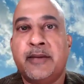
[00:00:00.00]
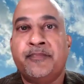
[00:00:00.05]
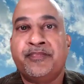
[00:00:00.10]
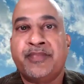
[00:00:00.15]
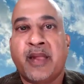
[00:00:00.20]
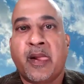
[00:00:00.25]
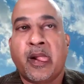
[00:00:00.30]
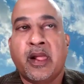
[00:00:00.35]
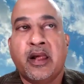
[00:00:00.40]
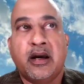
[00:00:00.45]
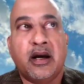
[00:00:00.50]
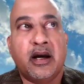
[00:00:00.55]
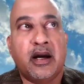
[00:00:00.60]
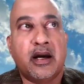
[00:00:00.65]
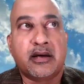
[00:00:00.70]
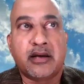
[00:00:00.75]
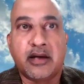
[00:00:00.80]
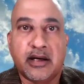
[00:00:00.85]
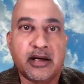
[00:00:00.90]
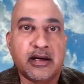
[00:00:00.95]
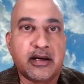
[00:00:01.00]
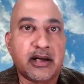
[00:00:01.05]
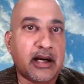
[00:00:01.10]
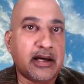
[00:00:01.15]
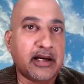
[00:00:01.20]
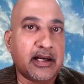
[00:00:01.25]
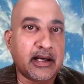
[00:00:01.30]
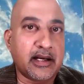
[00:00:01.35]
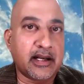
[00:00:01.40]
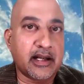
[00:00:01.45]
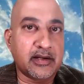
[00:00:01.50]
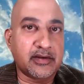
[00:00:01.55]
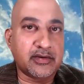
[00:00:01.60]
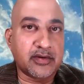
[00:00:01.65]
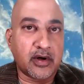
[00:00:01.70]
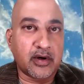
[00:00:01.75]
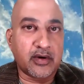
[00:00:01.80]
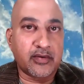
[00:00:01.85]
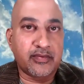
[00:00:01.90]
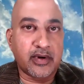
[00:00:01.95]
the credit card
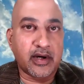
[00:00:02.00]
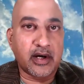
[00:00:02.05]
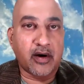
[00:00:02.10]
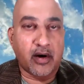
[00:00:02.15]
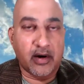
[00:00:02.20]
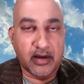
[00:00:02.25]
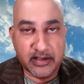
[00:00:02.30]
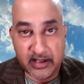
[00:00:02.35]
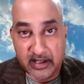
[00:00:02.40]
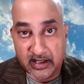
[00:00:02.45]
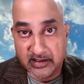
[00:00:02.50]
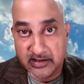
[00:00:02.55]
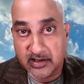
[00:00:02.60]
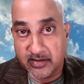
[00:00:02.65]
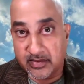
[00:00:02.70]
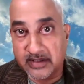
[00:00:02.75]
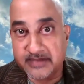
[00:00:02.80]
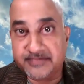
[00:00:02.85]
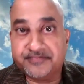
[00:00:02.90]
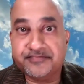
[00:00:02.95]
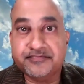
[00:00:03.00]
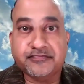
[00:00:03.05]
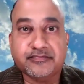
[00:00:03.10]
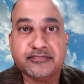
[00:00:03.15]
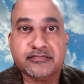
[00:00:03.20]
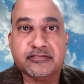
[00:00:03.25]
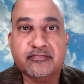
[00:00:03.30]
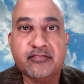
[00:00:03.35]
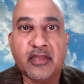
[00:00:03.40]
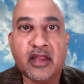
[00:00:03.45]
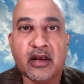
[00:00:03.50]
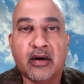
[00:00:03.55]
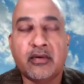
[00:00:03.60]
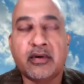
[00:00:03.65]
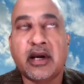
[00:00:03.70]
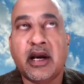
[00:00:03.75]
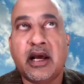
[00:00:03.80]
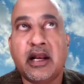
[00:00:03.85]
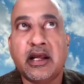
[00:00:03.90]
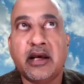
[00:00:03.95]
details of all the customer.
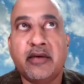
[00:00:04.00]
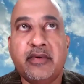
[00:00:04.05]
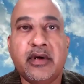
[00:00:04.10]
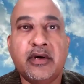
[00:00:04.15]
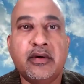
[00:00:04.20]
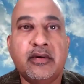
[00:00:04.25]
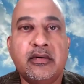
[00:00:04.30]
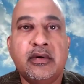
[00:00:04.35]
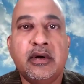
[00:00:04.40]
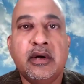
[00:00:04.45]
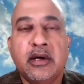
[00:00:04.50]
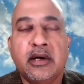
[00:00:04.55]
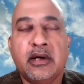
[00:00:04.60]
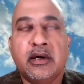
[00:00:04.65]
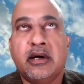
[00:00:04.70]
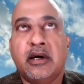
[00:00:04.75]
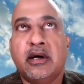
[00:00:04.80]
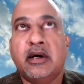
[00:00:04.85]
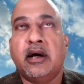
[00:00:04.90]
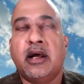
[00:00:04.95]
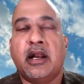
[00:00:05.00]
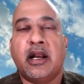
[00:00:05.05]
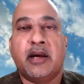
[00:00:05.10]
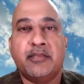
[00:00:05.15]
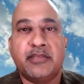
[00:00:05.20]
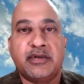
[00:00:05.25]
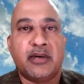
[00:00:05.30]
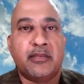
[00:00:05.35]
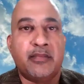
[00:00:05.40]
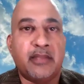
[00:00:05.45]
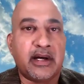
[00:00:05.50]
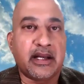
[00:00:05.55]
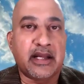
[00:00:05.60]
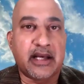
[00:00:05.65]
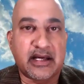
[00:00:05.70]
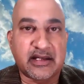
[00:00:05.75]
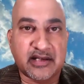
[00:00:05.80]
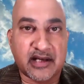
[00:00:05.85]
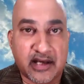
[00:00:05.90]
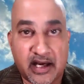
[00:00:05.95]
Okay, I'll give you a lump sum
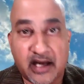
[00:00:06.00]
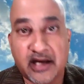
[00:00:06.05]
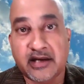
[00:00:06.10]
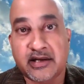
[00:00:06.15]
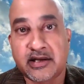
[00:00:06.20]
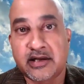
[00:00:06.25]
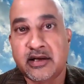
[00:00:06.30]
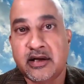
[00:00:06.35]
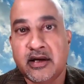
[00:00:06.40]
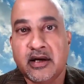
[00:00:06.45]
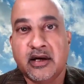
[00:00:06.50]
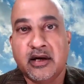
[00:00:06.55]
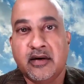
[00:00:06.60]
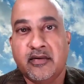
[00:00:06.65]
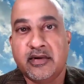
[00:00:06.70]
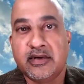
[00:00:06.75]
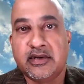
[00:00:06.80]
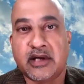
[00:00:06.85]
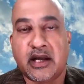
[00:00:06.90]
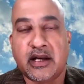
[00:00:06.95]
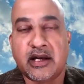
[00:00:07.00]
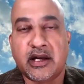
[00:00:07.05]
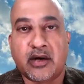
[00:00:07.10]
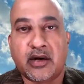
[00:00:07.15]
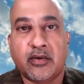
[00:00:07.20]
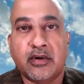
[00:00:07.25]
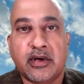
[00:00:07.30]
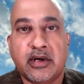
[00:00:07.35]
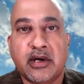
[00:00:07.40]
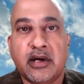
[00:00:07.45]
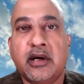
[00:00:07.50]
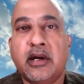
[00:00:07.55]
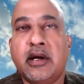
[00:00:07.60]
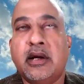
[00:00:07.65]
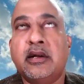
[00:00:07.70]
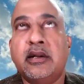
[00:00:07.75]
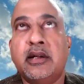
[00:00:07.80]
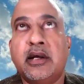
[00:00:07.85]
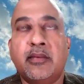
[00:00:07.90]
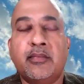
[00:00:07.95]
money as a cash, which is
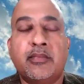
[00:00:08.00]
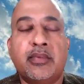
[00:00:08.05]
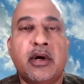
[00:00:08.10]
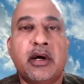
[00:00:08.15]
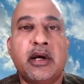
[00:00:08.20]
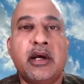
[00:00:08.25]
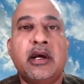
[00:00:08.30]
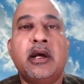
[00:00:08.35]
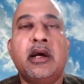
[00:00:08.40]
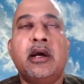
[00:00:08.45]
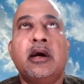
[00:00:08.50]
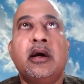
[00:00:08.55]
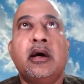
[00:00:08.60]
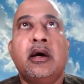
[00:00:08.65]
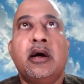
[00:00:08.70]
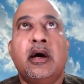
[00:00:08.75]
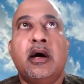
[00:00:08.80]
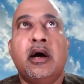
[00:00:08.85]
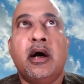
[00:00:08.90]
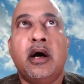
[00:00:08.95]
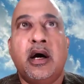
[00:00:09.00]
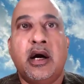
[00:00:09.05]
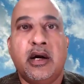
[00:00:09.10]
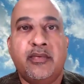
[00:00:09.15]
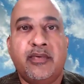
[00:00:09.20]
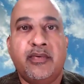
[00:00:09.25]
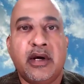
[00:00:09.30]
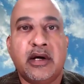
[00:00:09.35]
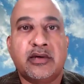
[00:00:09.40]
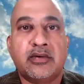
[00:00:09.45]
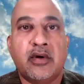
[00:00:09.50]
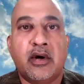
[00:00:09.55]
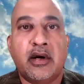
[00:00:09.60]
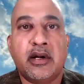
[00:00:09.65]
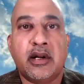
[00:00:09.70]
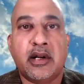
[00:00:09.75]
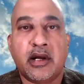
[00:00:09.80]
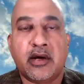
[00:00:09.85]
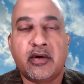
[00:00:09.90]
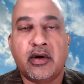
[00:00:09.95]
unaccounted, and the employee, if he has
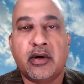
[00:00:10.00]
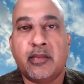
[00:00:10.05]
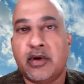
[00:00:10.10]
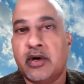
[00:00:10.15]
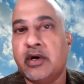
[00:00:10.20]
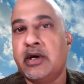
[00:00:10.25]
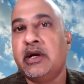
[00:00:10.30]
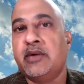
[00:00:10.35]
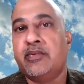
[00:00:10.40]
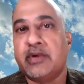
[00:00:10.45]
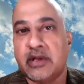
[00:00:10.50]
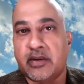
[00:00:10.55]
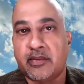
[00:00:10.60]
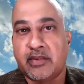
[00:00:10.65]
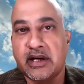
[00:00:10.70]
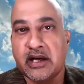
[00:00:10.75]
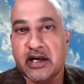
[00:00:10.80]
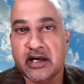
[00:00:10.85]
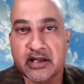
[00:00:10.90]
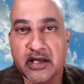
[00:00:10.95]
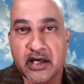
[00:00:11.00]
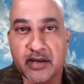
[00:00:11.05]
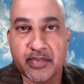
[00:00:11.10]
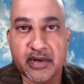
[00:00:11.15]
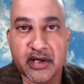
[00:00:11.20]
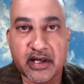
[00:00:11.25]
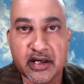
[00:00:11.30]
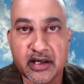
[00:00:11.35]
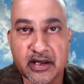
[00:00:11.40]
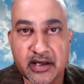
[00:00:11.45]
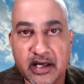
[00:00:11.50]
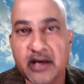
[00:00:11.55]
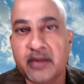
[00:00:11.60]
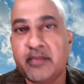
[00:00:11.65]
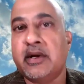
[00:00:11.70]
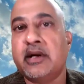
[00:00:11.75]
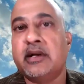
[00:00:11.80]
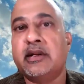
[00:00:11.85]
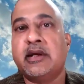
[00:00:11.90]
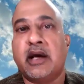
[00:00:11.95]
got a requirement need for the money at that particular
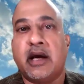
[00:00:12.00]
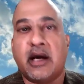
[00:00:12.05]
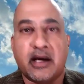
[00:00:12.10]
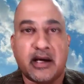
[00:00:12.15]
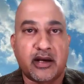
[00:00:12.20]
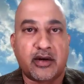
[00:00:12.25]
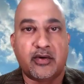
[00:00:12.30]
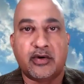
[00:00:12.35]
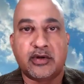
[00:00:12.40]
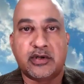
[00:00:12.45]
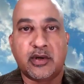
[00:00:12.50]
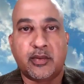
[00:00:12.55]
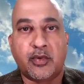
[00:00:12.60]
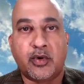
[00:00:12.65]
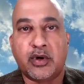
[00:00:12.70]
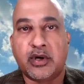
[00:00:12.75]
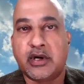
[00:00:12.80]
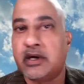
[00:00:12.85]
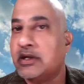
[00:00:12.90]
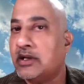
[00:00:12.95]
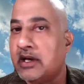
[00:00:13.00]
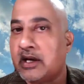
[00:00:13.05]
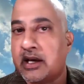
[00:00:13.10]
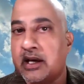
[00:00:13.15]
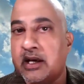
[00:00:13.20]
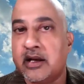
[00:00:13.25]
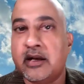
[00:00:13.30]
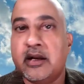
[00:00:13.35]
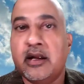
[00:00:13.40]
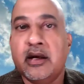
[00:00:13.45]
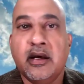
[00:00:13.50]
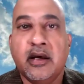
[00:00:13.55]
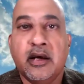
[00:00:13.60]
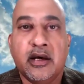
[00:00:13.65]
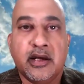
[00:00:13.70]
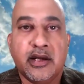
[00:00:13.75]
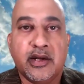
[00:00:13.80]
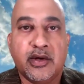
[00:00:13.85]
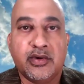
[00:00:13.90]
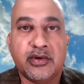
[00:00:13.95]
time, and the hacker knows about it, they can
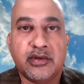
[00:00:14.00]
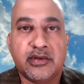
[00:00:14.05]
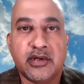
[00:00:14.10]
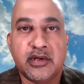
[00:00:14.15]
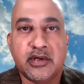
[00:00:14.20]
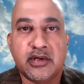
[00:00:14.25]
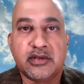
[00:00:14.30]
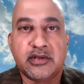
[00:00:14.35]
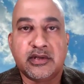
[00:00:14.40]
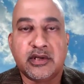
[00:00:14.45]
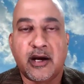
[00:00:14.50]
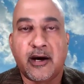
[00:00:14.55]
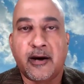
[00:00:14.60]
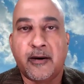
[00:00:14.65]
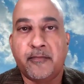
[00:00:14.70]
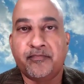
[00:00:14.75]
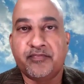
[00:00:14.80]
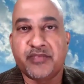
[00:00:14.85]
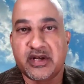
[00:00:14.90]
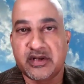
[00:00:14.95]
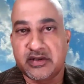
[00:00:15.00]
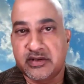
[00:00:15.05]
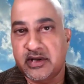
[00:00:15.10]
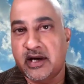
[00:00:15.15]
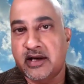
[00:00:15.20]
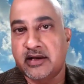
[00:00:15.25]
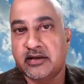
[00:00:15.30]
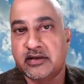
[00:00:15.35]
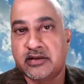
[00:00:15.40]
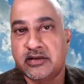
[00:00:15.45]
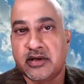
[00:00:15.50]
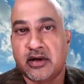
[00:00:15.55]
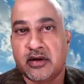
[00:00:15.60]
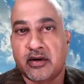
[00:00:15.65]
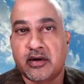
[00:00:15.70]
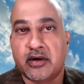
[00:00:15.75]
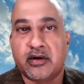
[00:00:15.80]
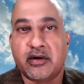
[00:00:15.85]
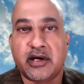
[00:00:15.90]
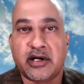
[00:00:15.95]
use this the chance
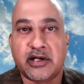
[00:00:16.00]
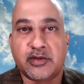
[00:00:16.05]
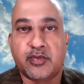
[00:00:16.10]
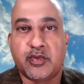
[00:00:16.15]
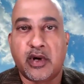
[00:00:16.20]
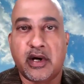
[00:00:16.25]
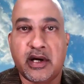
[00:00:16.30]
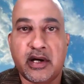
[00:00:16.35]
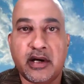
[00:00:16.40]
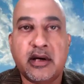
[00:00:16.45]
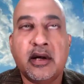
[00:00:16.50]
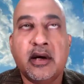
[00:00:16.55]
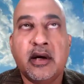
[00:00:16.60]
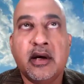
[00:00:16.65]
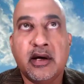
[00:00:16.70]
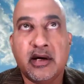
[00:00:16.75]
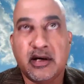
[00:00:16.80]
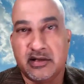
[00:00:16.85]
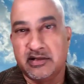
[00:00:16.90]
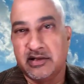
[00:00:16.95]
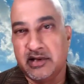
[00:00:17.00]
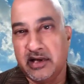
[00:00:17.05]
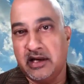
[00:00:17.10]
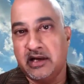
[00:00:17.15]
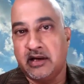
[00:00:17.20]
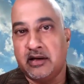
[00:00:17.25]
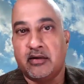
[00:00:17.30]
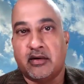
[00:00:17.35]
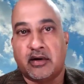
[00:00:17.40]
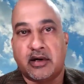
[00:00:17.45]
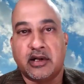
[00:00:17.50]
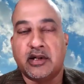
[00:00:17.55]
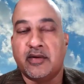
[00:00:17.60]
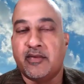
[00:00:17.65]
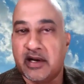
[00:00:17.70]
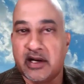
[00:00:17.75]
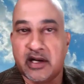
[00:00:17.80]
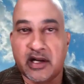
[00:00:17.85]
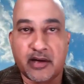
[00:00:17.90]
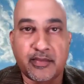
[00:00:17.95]
to exploit his need, okay,
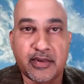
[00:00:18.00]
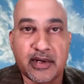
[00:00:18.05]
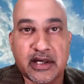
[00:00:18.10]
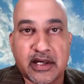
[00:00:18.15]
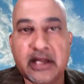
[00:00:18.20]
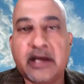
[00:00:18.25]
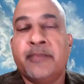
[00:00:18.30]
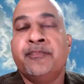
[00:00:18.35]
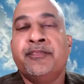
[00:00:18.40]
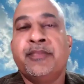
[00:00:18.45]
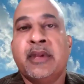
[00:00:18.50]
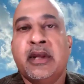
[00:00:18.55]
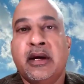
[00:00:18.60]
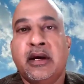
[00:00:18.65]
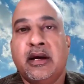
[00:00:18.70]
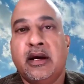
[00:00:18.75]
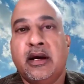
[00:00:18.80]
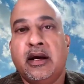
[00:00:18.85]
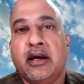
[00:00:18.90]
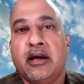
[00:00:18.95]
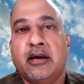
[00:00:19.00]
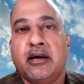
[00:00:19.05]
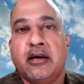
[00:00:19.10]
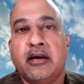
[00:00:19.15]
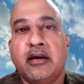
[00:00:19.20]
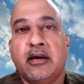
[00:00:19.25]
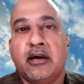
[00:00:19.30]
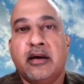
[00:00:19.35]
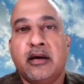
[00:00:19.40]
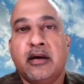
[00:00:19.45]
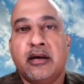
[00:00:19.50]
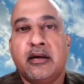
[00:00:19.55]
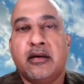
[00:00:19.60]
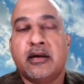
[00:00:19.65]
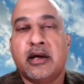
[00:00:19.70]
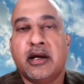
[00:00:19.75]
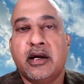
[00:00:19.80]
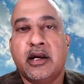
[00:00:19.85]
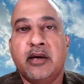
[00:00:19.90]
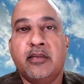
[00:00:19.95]
the vulnerability, and
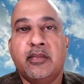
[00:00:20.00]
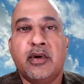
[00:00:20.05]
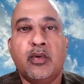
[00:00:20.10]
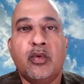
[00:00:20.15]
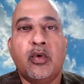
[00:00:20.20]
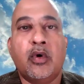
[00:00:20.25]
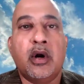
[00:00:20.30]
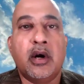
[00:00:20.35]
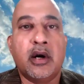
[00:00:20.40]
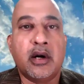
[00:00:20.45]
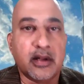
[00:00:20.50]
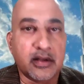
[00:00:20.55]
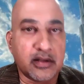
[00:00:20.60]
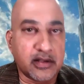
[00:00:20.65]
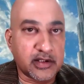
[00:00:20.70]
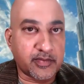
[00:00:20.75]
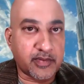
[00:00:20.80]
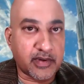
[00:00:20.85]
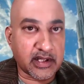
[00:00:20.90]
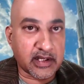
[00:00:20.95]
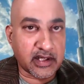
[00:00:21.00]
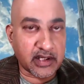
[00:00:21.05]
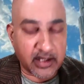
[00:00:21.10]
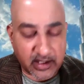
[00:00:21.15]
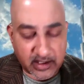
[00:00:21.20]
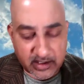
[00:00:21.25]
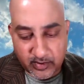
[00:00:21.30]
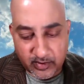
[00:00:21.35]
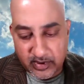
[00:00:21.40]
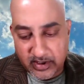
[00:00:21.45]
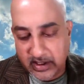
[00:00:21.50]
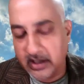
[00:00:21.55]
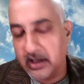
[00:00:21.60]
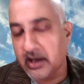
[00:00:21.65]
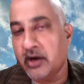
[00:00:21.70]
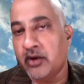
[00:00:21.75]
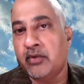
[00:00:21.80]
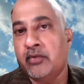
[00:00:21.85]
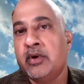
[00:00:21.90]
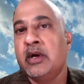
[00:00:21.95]
get him involved in this particular
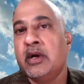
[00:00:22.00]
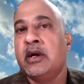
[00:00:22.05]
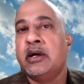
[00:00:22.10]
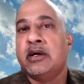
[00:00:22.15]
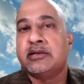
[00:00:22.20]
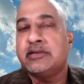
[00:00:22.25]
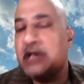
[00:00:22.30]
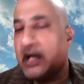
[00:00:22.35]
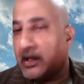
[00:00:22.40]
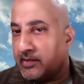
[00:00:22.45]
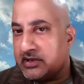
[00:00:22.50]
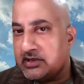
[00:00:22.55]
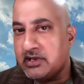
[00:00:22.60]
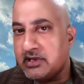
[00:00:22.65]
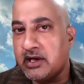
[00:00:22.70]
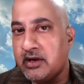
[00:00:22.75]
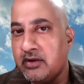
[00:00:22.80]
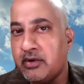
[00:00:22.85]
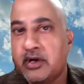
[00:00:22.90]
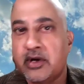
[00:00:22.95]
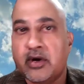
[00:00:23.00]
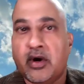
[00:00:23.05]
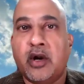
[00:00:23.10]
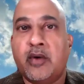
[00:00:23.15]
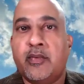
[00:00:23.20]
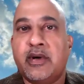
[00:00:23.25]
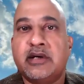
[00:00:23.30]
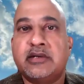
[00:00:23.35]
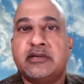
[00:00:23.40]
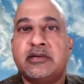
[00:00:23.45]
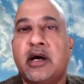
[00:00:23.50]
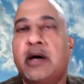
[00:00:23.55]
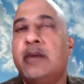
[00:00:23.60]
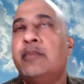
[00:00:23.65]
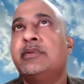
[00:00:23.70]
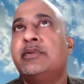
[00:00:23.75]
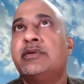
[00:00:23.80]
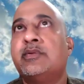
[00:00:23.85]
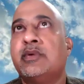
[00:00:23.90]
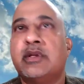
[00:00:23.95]
activity. Now, cybersecurity always
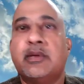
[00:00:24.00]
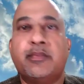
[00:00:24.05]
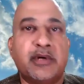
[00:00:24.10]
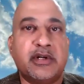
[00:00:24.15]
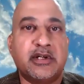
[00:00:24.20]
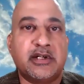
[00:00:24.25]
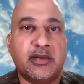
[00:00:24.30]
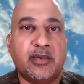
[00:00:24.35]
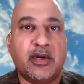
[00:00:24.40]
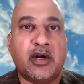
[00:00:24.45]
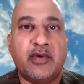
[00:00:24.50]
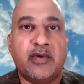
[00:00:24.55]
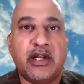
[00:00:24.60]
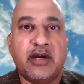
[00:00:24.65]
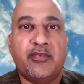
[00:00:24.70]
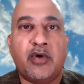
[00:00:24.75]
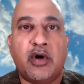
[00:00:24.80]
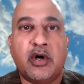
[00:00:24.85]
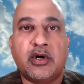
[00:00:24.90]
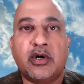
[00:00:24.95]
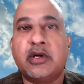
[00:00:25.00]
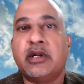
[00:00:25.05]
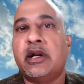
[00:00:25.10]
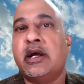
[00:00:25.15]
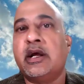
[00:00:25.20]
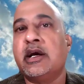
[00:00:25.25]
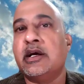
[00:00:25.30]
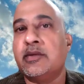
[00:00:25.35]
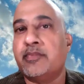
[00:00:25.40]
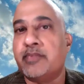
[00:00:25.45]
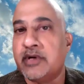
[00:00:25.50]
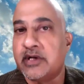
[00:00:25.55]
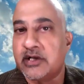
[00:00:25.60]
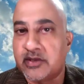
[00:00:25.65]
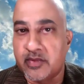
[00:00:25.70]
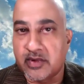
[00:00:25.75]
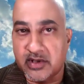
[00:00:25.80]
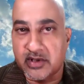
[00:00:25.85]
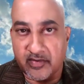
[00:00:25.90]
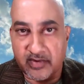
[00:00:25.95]
comes with the principle of default to deny and
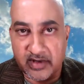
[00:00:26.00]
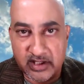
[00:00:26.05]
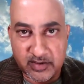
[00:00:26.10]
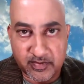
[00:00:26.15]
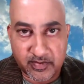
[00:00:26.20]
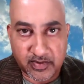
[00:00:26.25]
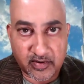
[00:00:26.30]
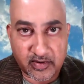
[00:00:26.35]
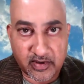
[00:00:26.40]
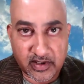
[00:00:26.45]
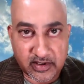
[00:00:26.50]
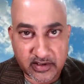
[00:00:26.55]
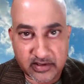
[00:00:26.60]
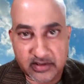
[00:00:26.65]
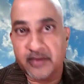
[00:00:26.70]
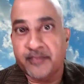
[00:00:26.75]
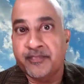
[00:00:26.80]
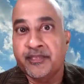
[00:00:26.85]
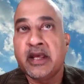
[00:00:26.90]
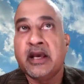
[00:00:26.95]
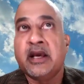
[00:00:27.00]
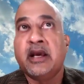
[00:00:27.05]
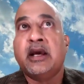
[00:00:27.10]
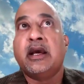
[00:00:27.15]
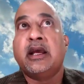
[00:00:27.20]
principles of least privileges.